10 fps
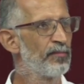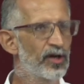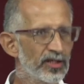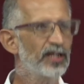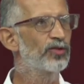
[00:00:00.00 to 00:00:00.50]

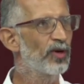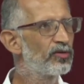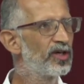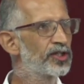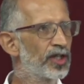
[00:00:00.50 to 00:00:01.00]
Because that is
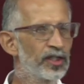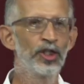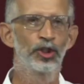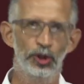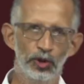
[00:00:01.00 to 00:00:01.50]
what
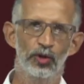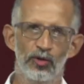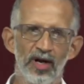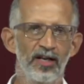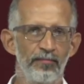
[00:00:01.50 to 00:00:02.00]
religion should
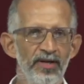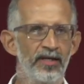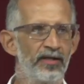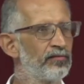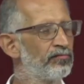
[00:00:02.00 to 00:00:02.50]
really be.